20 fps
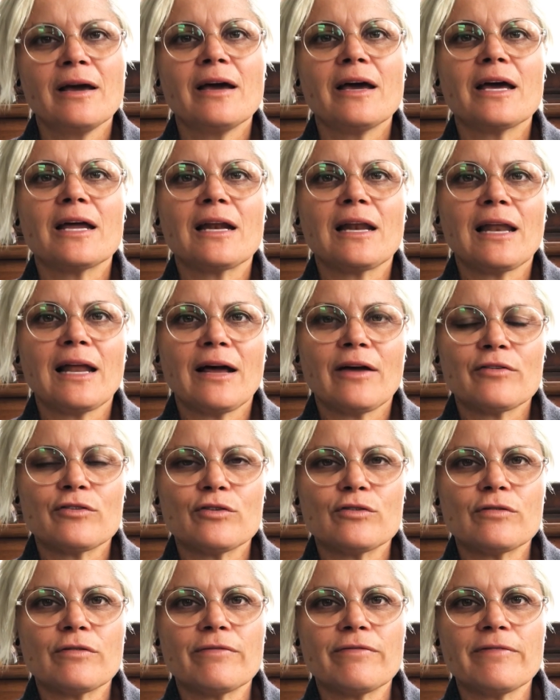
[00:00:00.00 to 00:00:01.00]
It allows
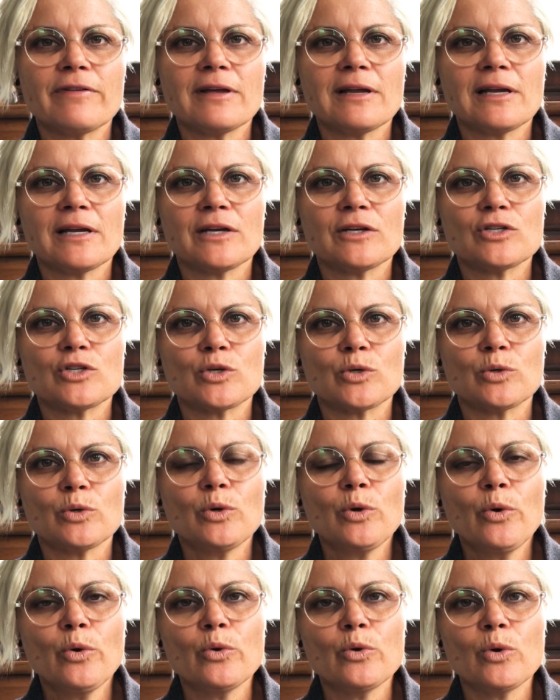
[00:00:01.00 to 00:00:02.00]
you to feel into
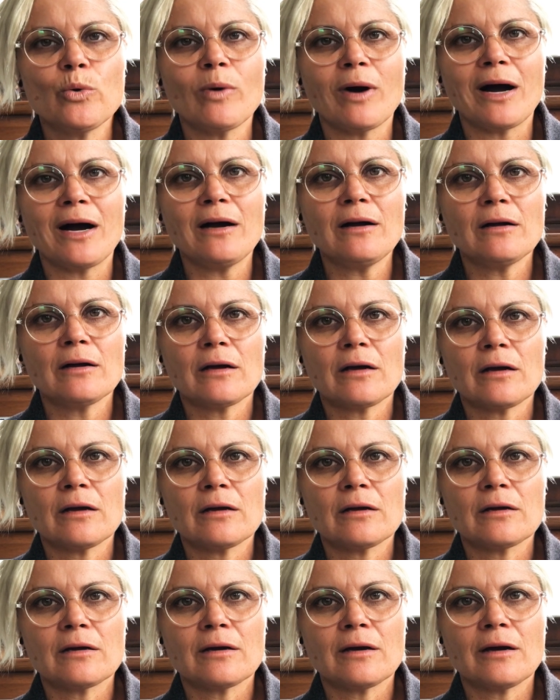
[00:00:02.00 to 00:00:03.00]
who you are.
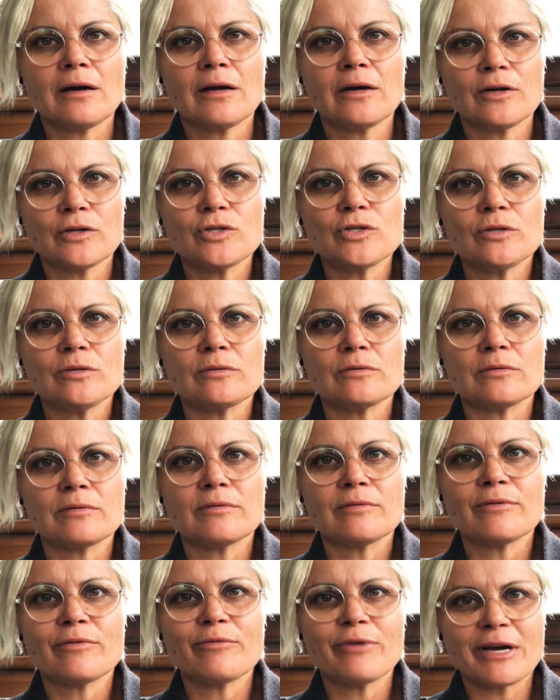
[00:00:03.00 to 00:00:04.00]
And I do
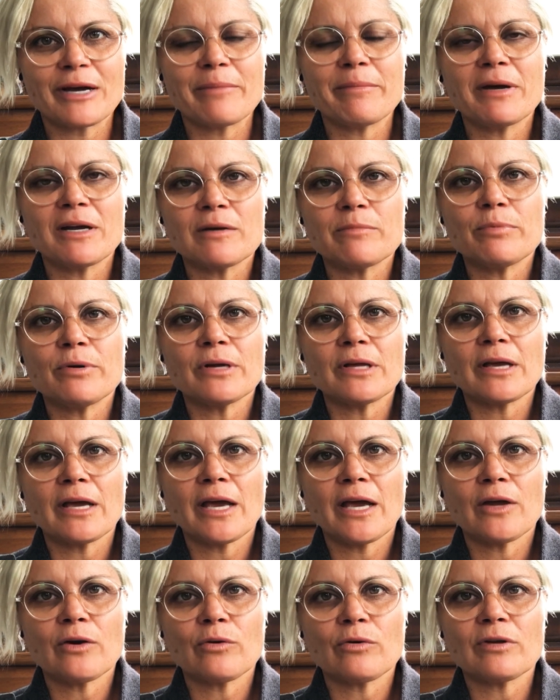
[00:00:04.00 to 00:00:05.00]
recommend putting your
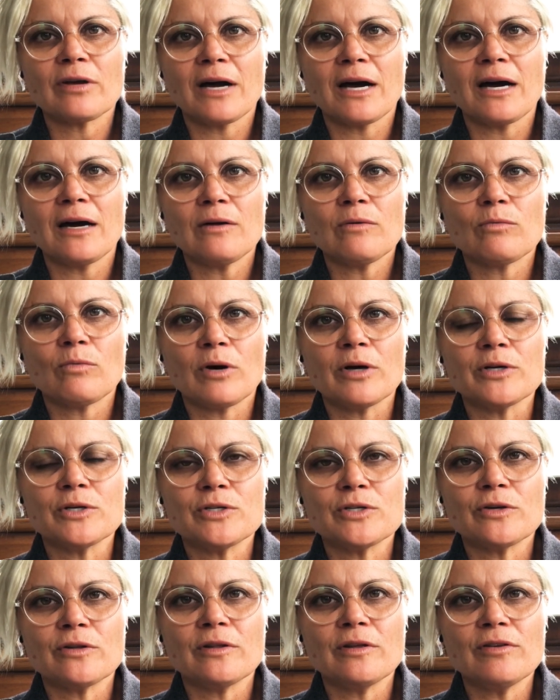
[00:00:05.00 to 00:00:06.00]
hand on your heart while you
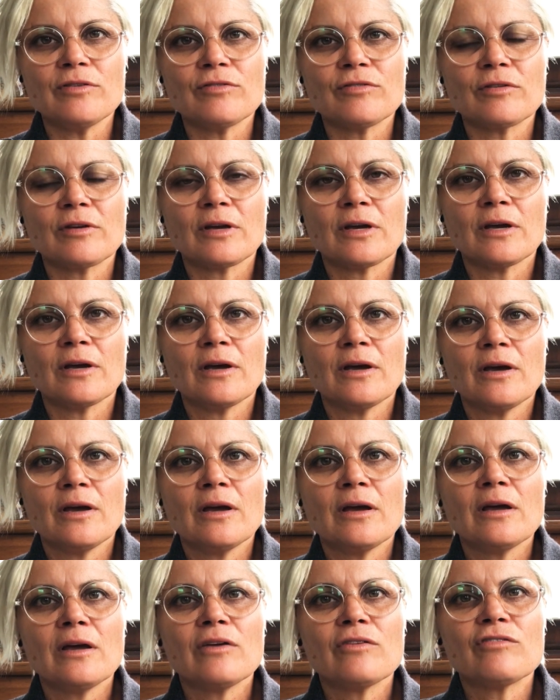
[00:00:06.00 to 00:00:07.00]
do this,
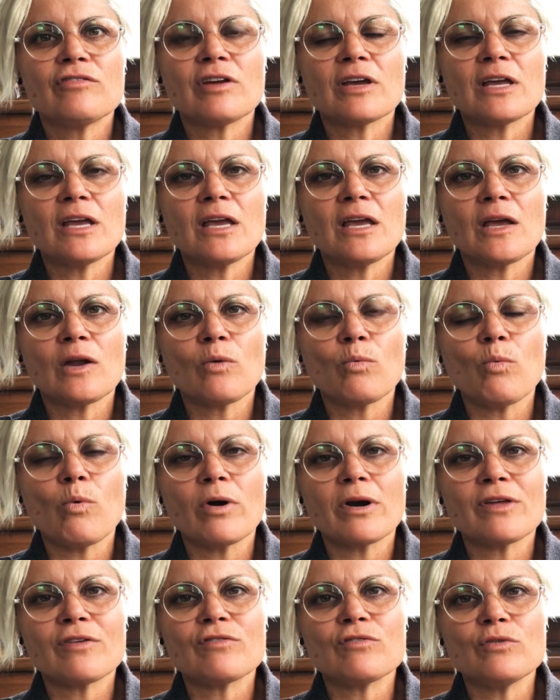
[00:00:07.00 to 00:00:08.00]
checking in
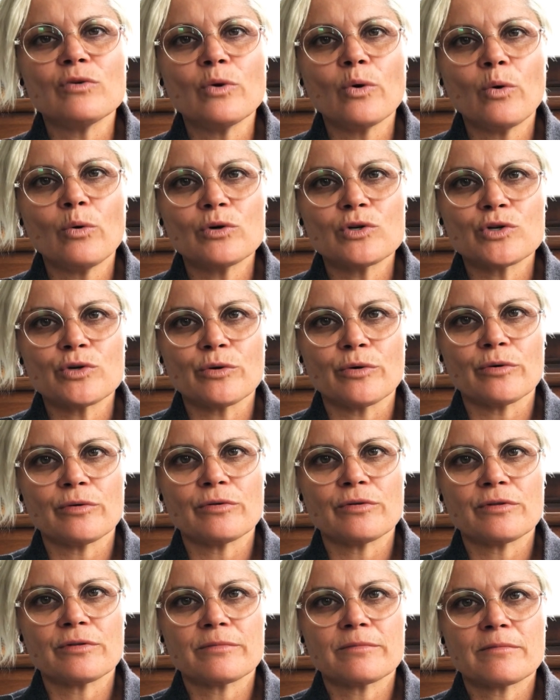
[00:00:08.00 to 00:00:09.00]
what is your
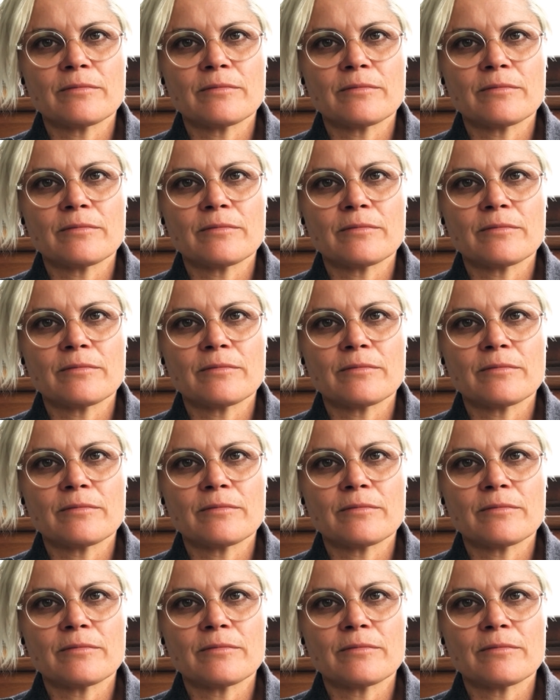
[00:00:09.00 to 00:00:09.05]
truth.